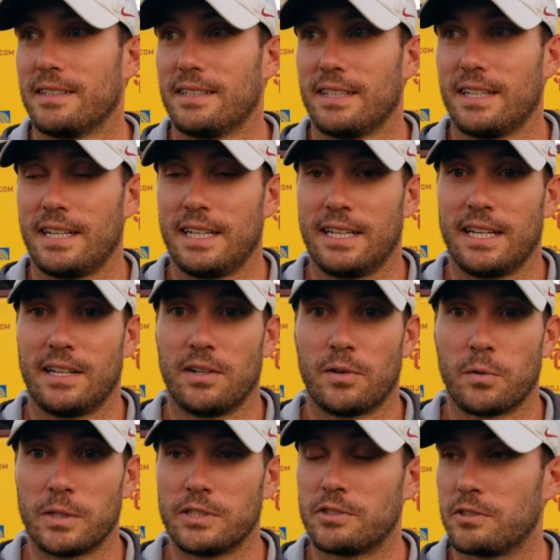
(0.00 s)

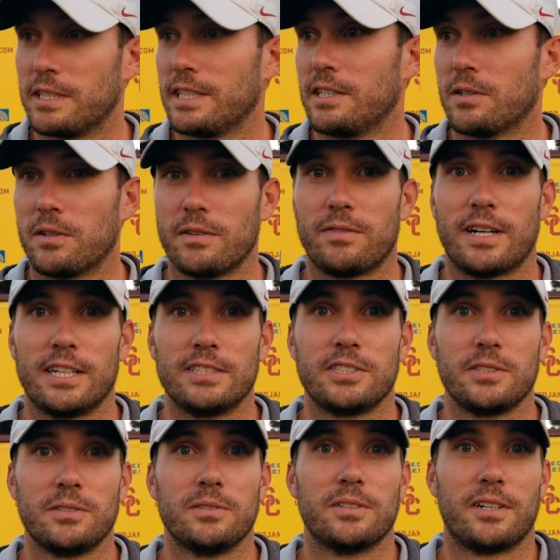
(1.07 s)
And when it finds
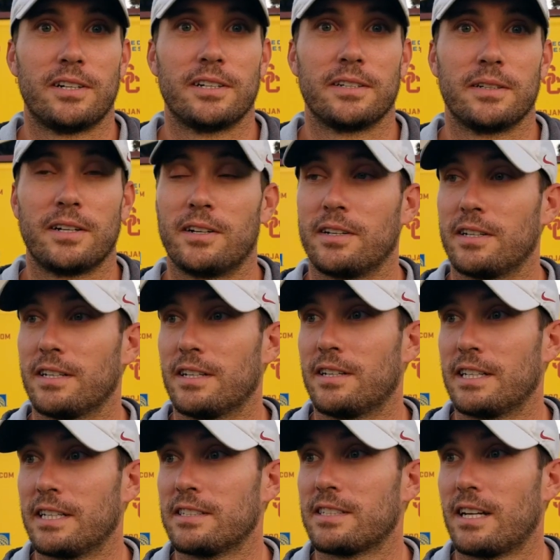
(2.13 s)
you on
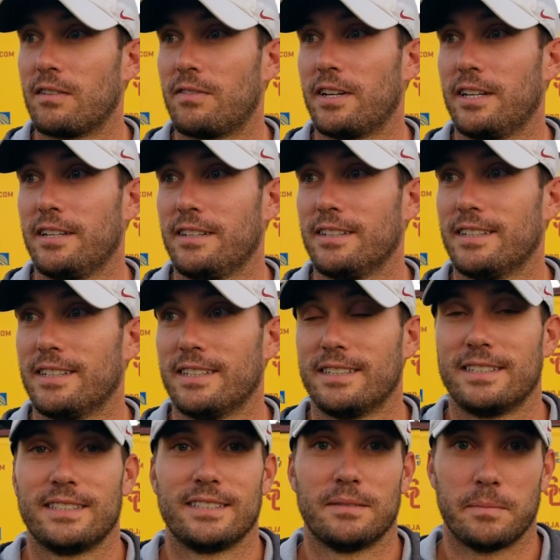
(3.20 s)
an inside phase,
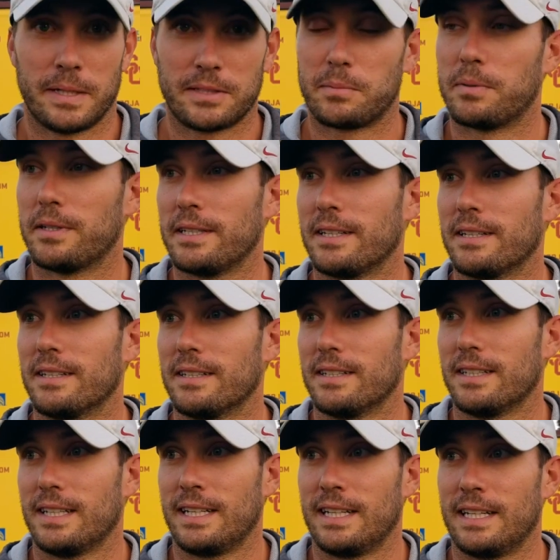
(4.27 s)
make the play.
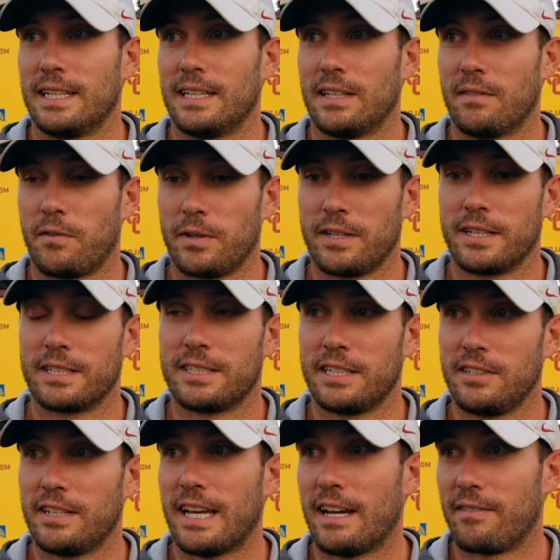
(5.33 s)
And if we
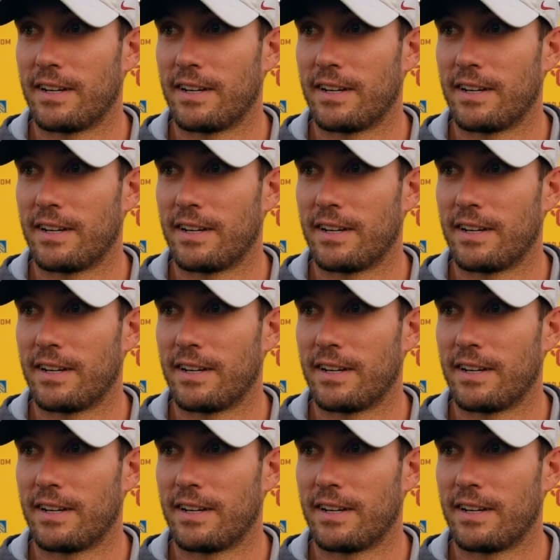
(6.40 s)
continue to have